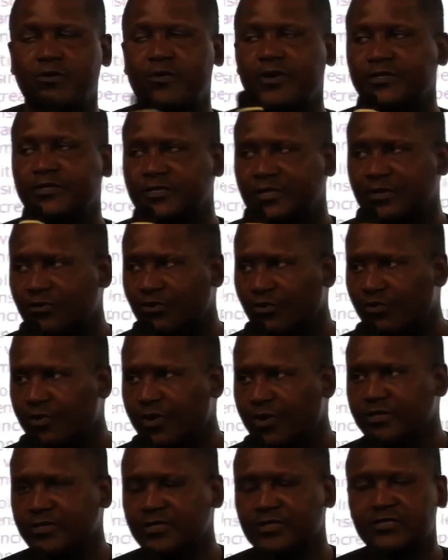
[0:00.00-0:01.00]
come and take
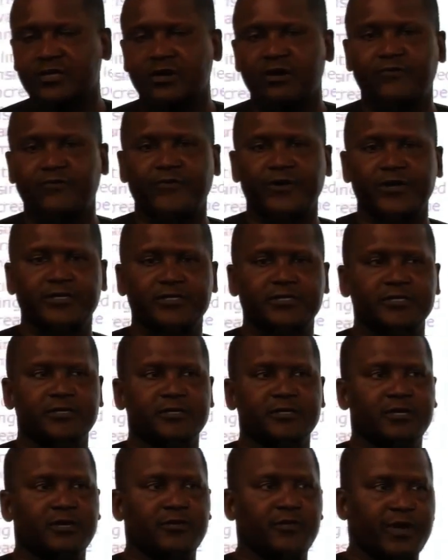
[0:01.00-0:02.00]
over this
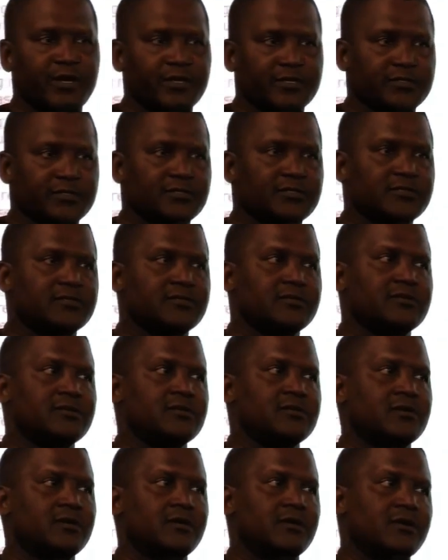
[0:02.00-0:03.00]
factory? Give us
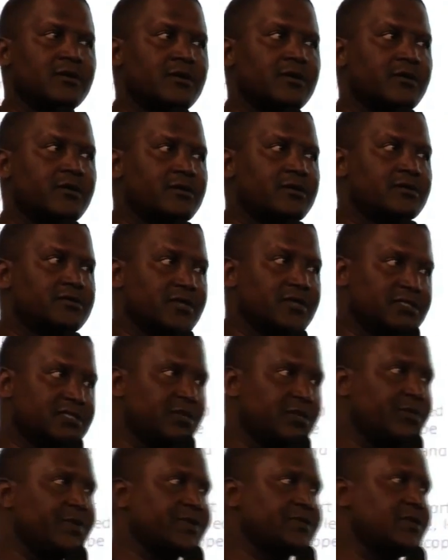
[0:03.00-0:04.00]

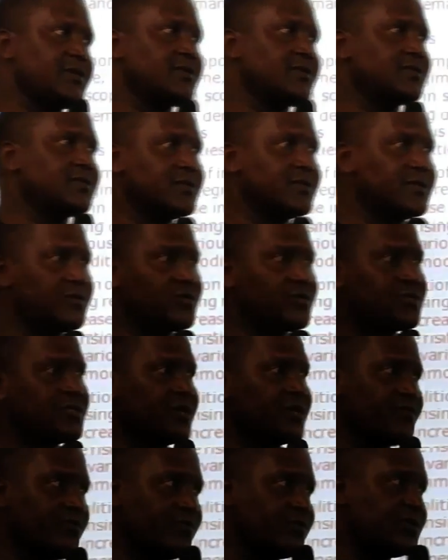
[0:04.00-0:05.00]
60%, you
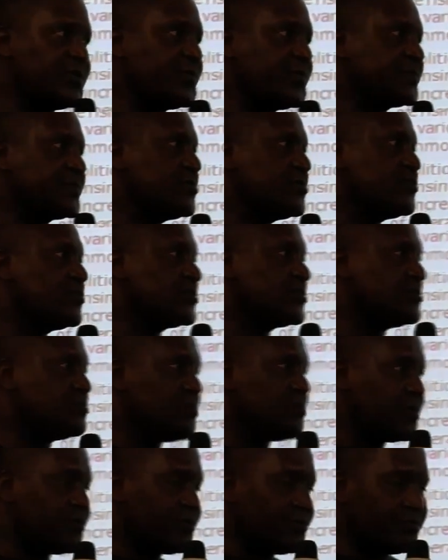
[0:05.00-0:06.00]
take 40%
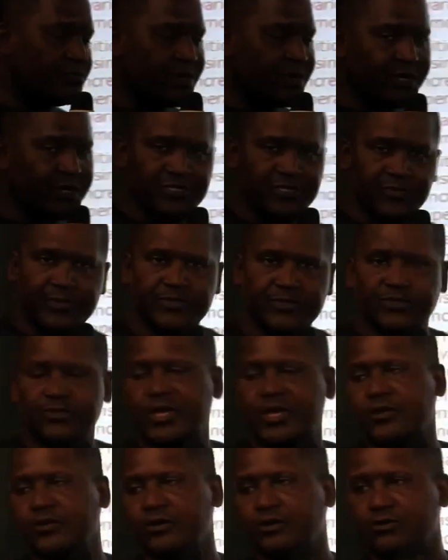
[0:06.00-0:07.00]
with management,
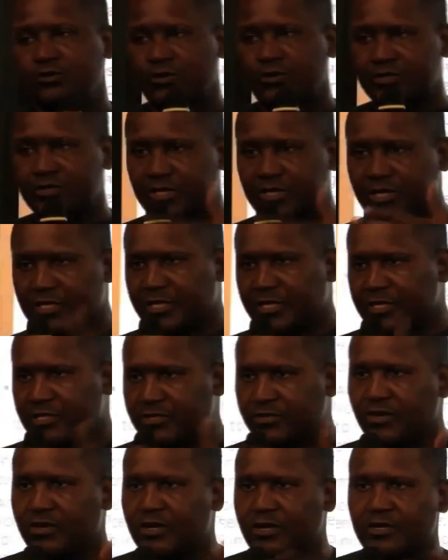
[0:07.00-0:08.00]
so that you can
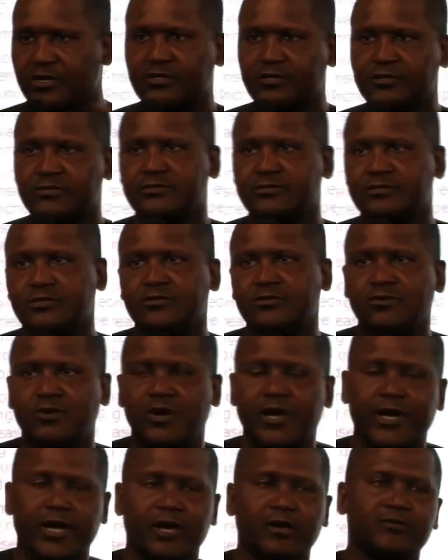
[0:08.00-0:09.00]
consolidate your, you
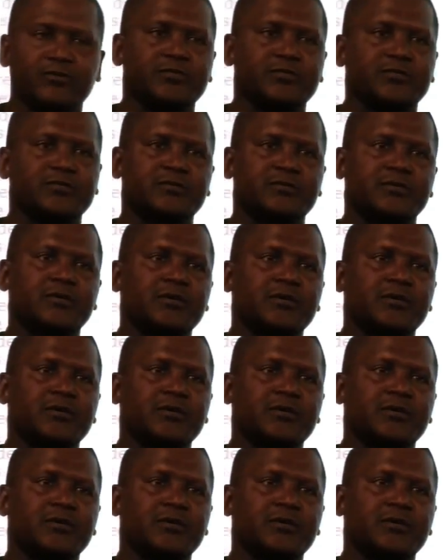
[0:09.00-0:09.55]
know, account.